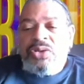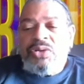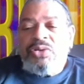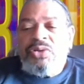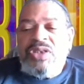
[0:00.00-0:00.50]

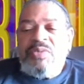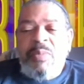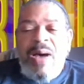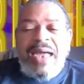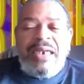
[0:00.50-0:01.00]
through his
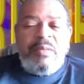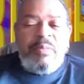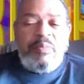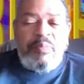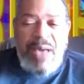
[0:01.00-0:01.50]
mighty
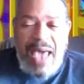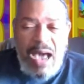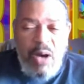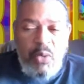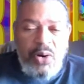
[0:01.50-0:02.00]

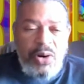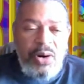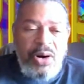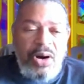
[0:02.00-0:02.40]
power